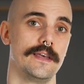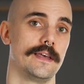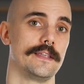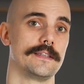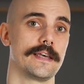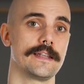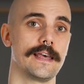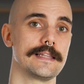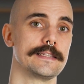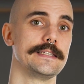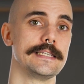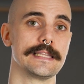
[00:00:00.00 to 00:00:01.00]
and then
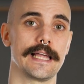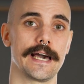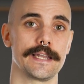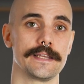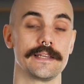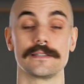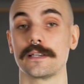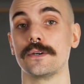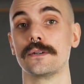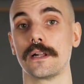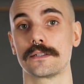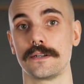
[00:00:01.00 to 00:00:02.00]
LED lighting is a
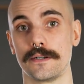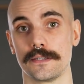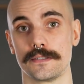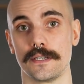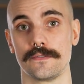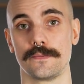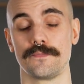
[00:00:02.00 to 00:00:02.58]
good alternative.